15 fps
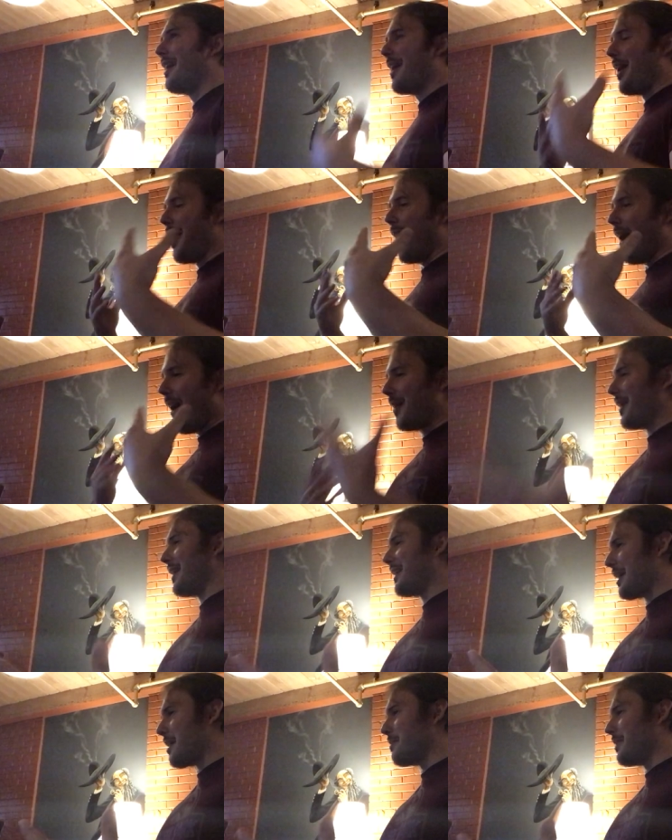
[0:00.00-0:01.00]
Oh all
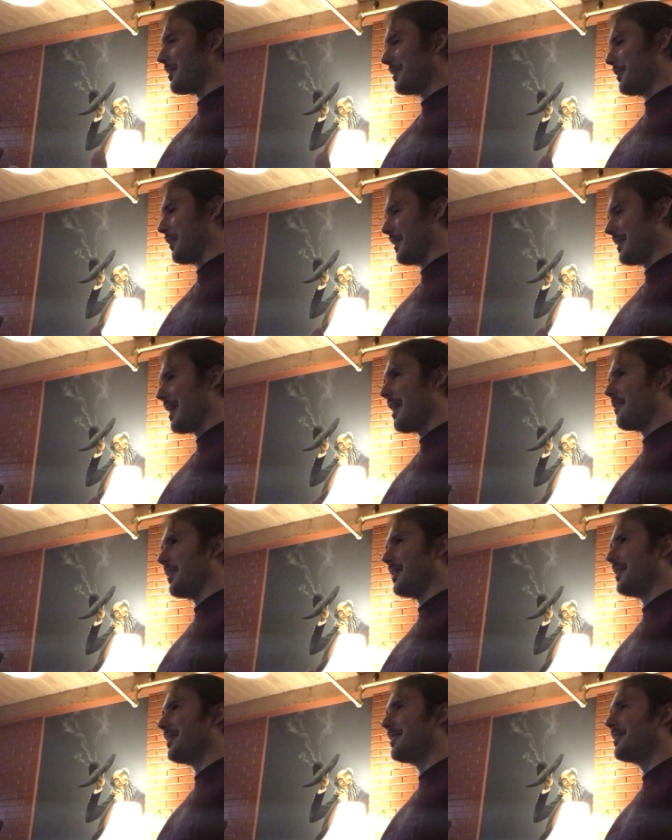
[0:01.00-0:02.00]
I care about is going to
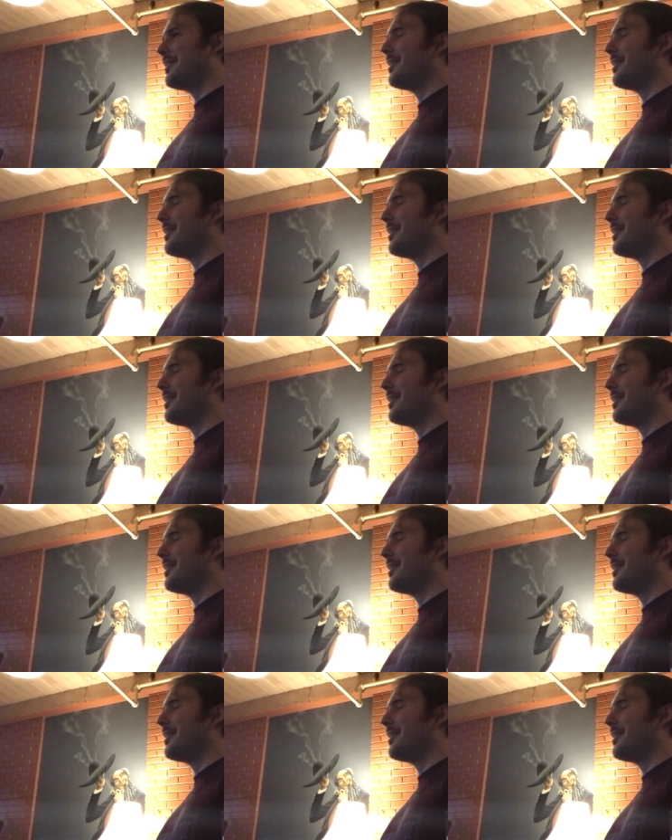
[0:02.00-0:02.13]
heaven.